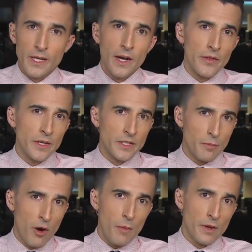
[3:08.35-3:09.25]
The
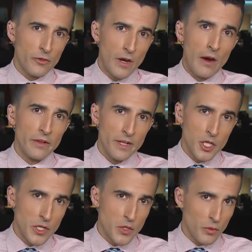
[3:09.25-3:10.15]
Department of Crown
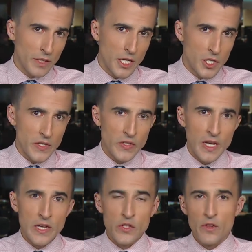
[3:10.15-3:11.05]
Indigenous Relations
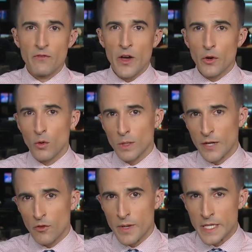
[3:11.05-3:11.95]
says the federal
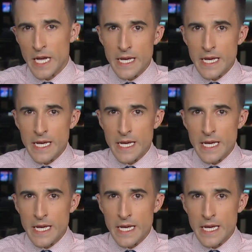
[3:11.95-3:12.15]
government